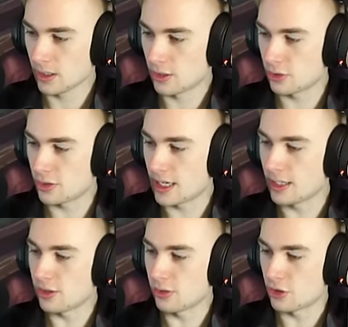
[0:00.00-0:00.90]
So
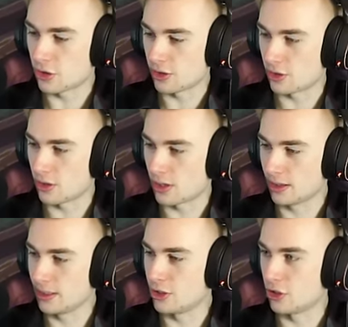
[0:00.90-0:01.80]
Sandstone Charger,
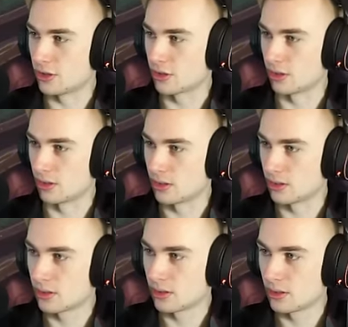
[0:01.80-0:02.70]
Allegiance Girl.
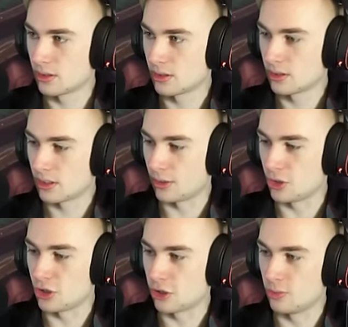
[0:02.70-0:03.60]
And we
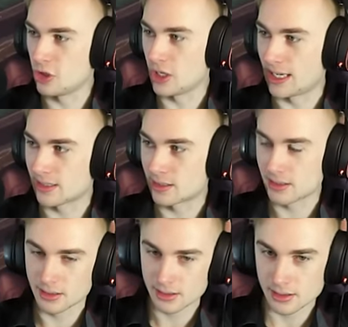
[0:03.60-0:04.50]
just hope she hits.